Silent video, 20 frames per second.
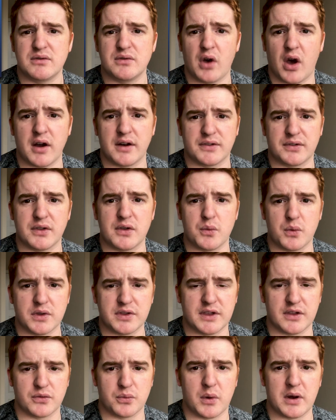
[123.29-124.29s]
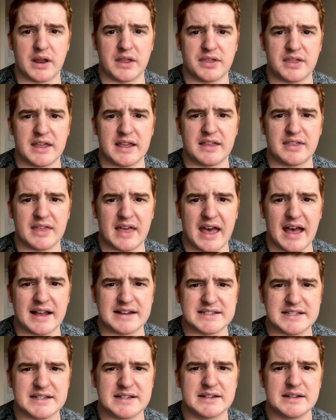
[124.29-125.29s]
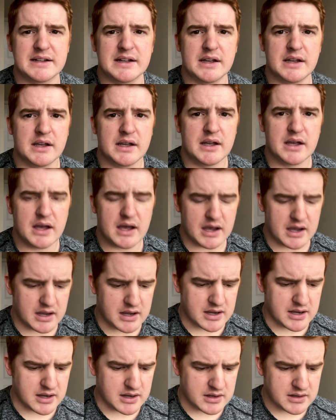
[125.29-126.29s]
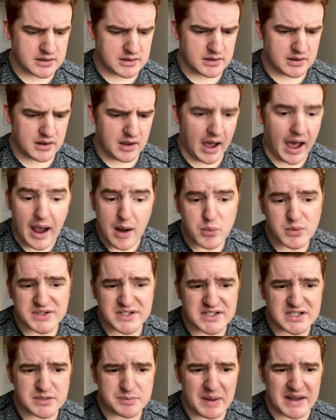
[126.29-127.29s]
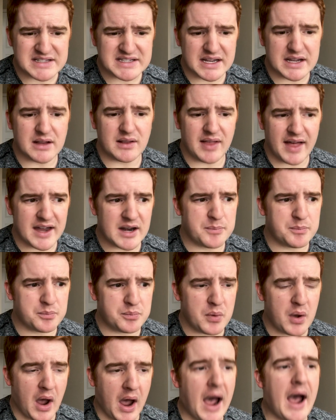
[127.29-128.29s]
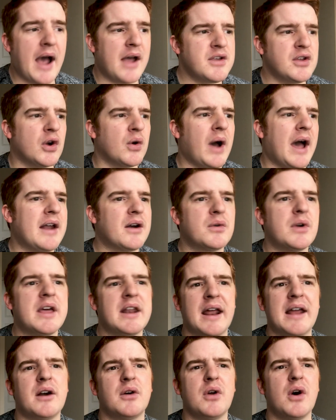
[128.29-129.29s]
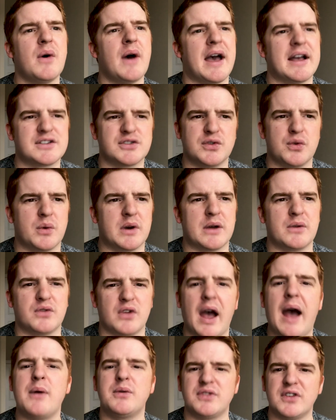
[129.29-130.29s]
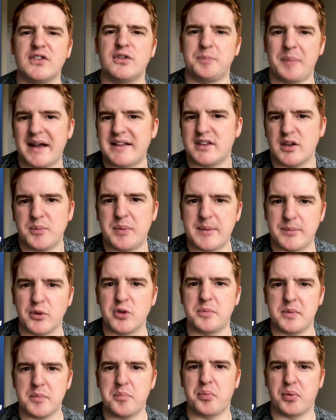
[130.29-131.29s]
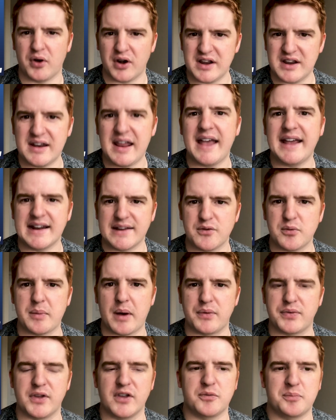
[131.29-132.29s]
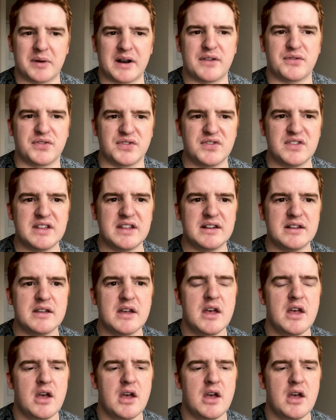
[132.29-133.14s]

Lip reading: honestly, with this one. I think that I was expecting a lot of, you know, I was expecting people to be pretty negative about this, but I've seen